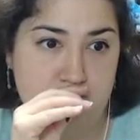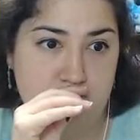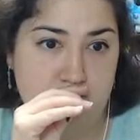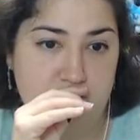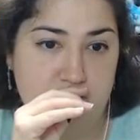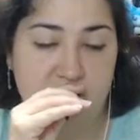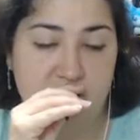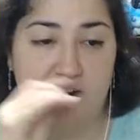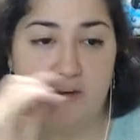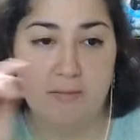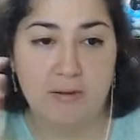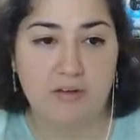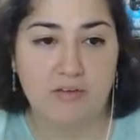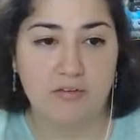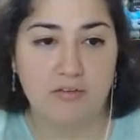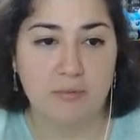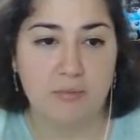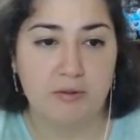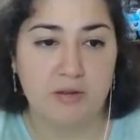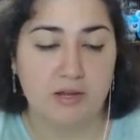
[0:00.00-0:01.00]
Dive balls
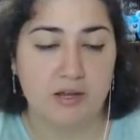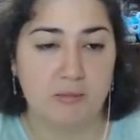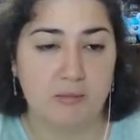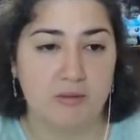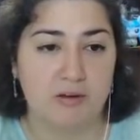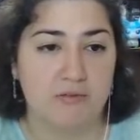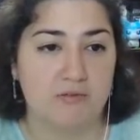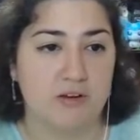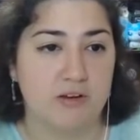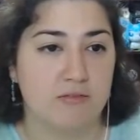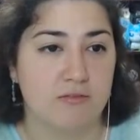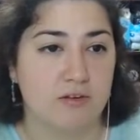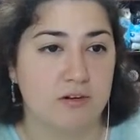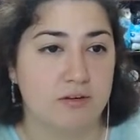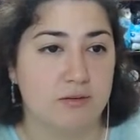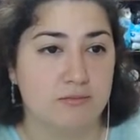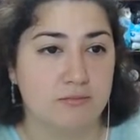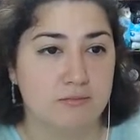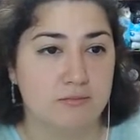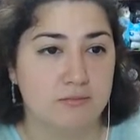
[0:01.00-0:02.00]
have been like my
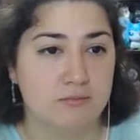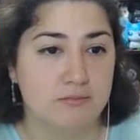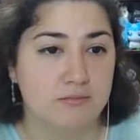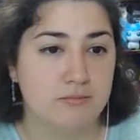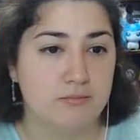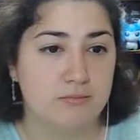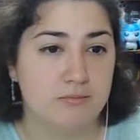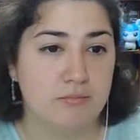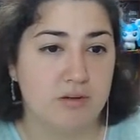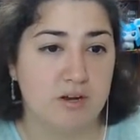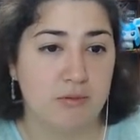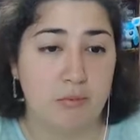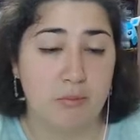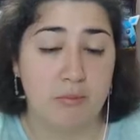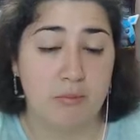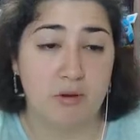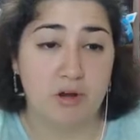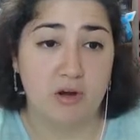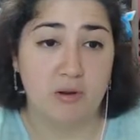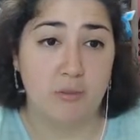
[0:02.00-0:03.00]
favorite. But a
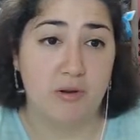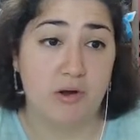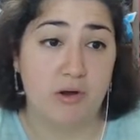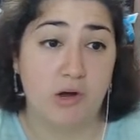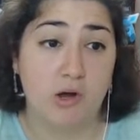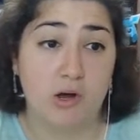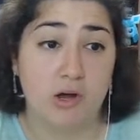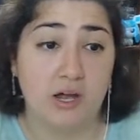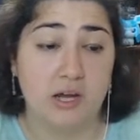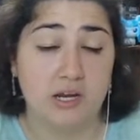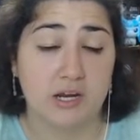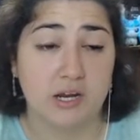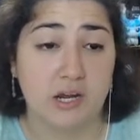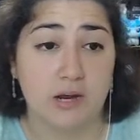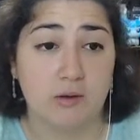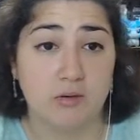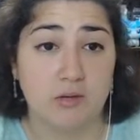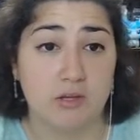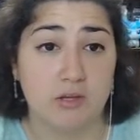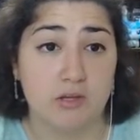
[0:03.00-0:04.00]
premiere ball, I
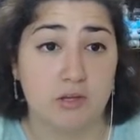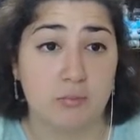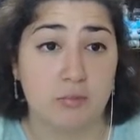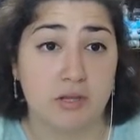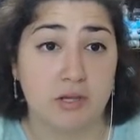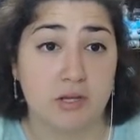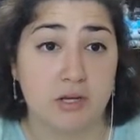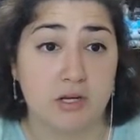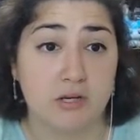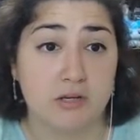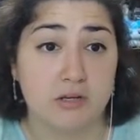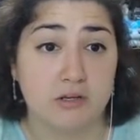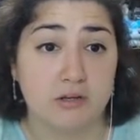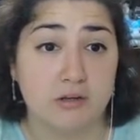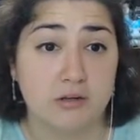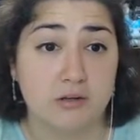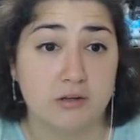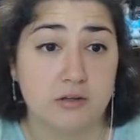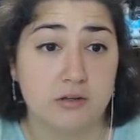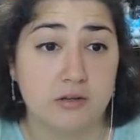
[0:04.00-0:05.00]
can't really complain.
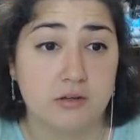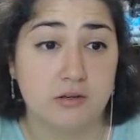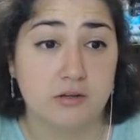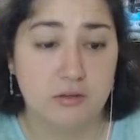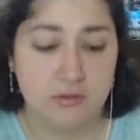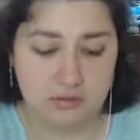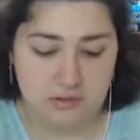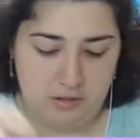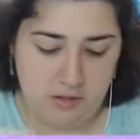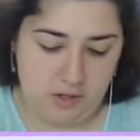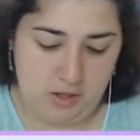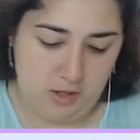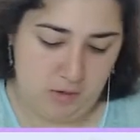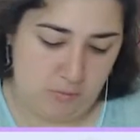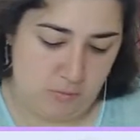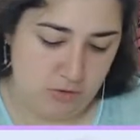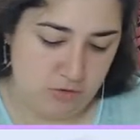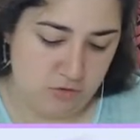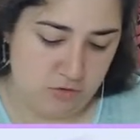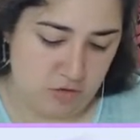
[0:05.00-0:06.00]

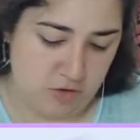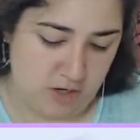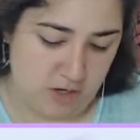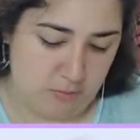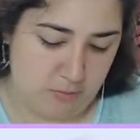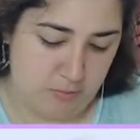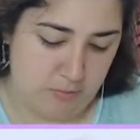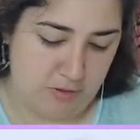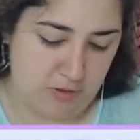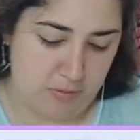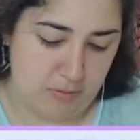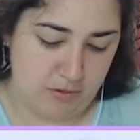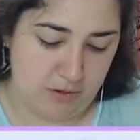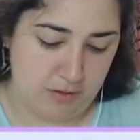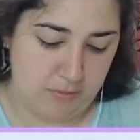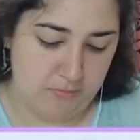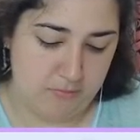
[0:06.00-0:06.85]
We're gonna try a premiere ball.